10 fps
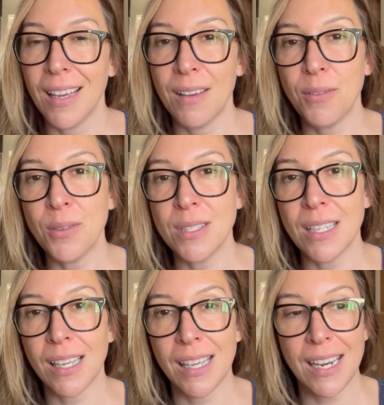If you're
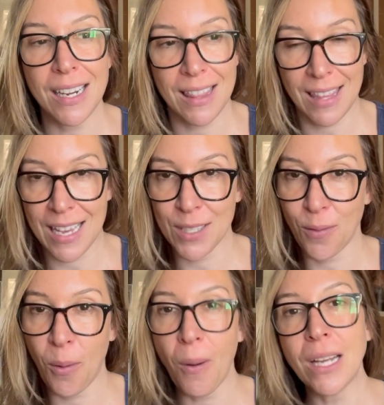still here, thanks
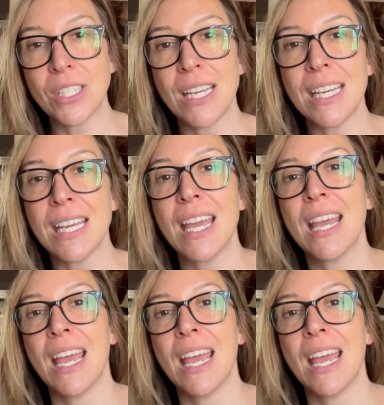for watching.